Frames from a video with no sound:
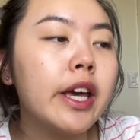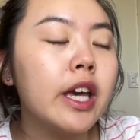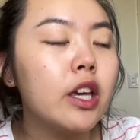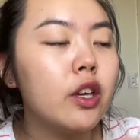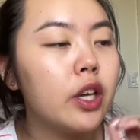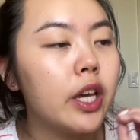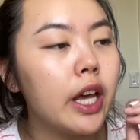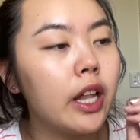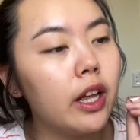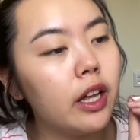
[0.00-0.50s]

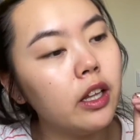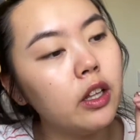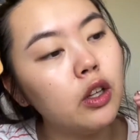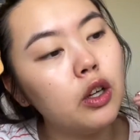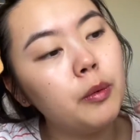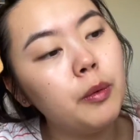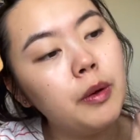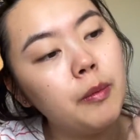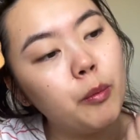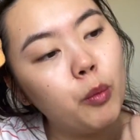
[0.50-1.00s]
You get a
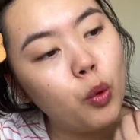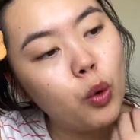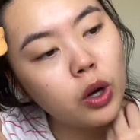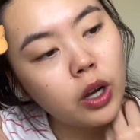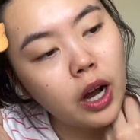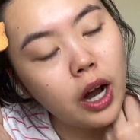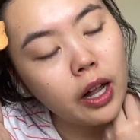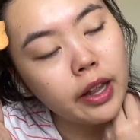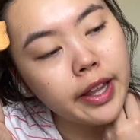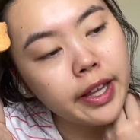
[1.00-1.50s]
little bit more
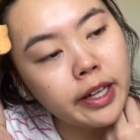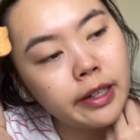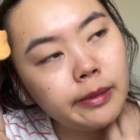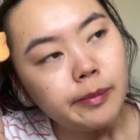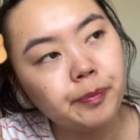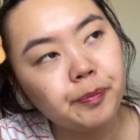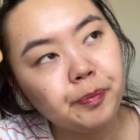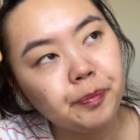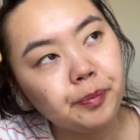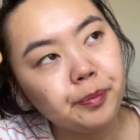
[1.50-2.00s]
garlic
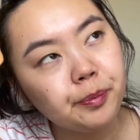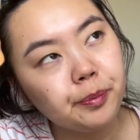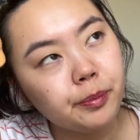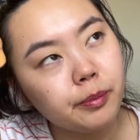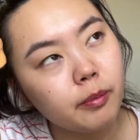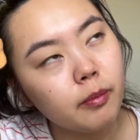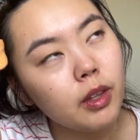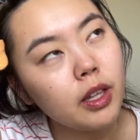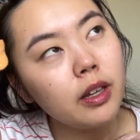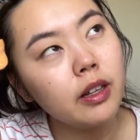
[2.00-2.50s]

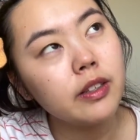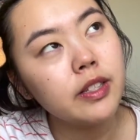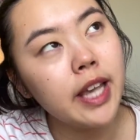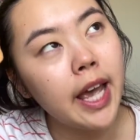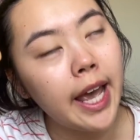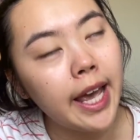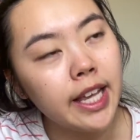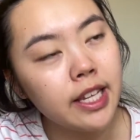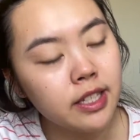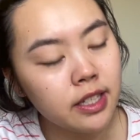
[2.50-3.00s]

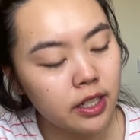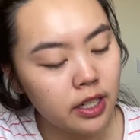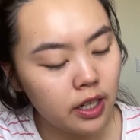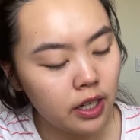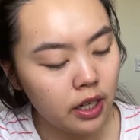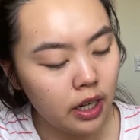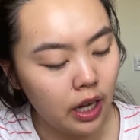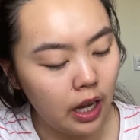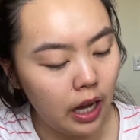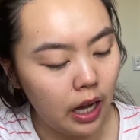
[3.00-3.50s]
taste
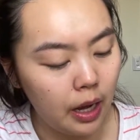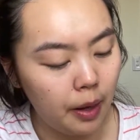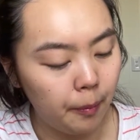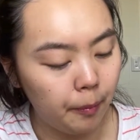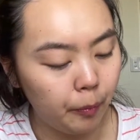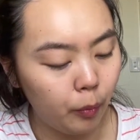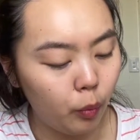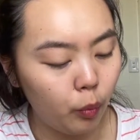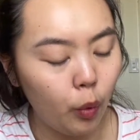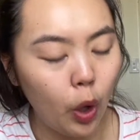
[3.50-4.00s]

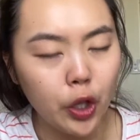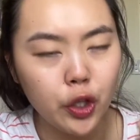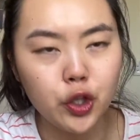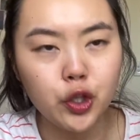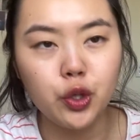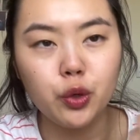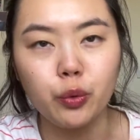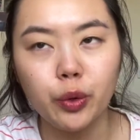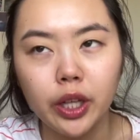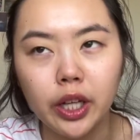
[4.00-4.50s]
once
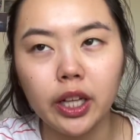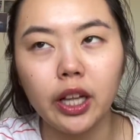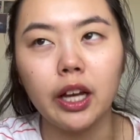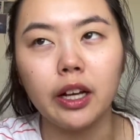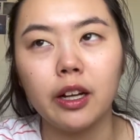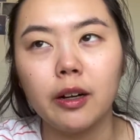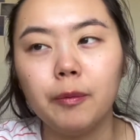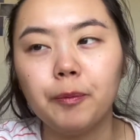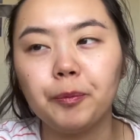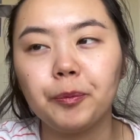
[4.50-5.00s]
you really
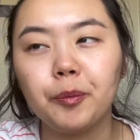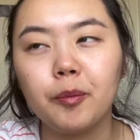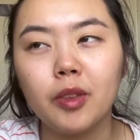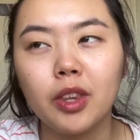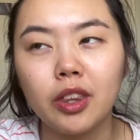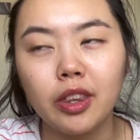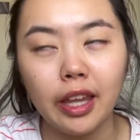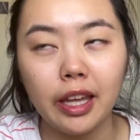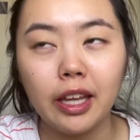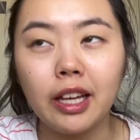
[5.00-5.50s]
like
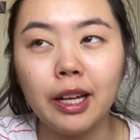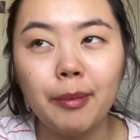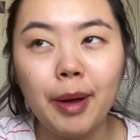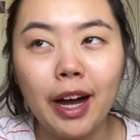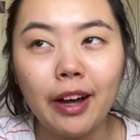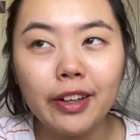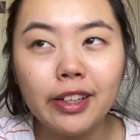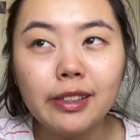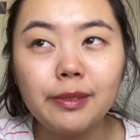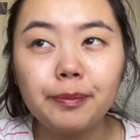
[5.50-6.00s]
think
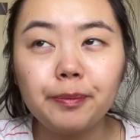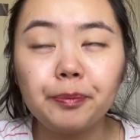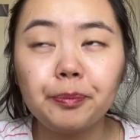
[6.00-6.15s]
about it.